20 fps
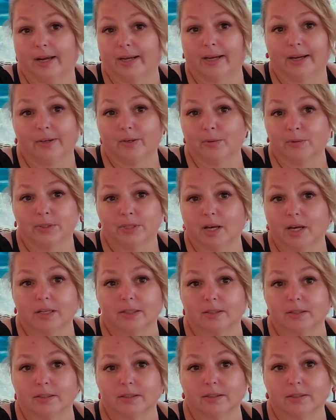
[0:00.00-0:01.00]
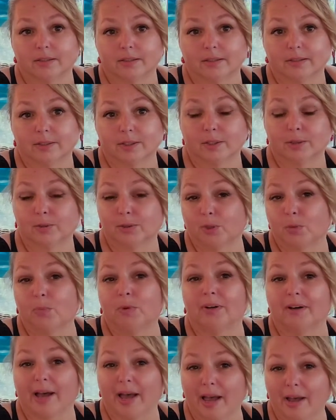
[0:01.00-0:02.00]
I got no shots. So
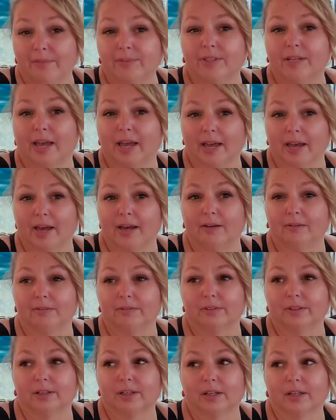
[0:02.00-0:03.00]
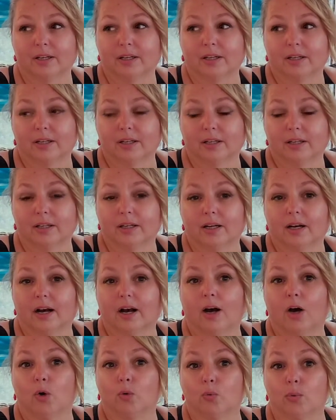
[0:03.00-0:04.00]
we'll have to have
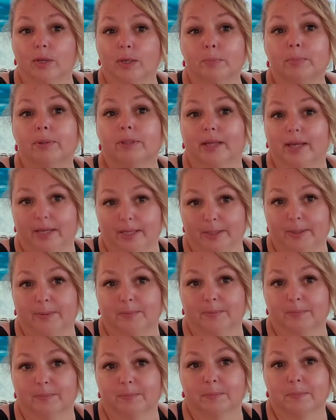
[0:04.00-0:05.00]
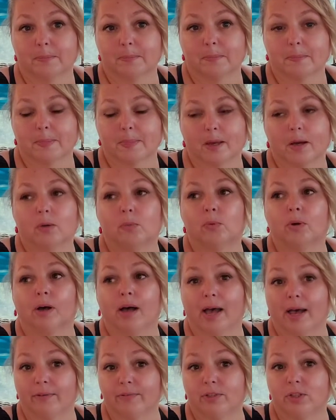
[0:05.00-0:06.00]
a replay. We'll
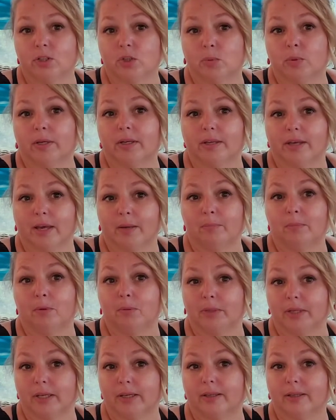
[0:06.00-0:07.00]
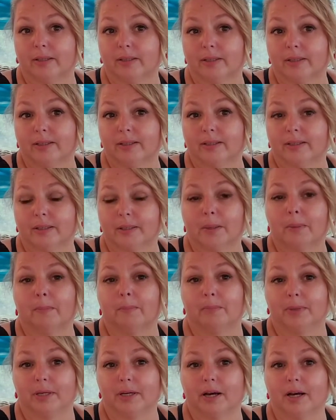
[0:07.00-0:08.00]
have to do it again, Monique,
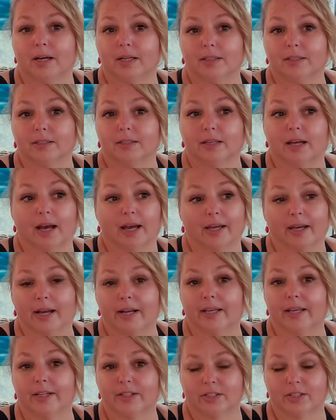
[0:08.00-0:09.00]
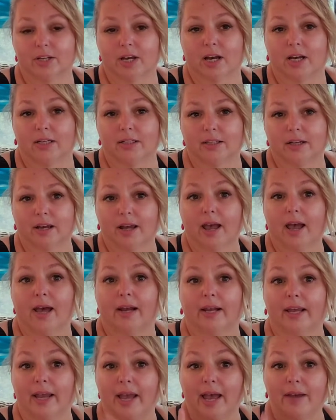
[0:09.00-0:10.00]
because I got to get a shot.
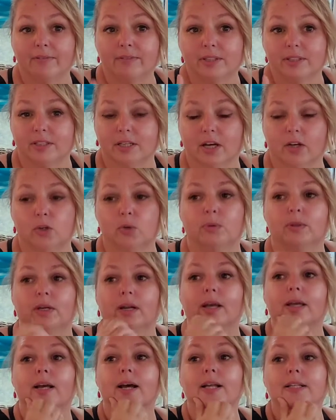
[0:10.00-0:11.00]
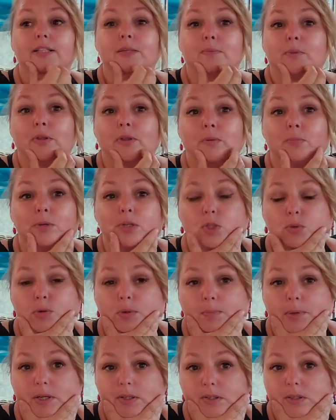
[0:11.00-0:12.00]
And I have to tell you that I got some other
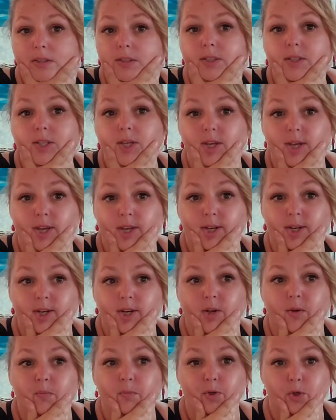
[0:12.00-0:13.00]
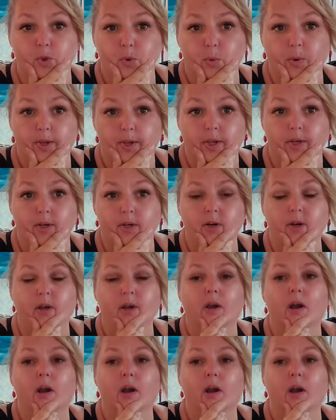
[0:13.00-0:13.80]
mystery bundles in in between.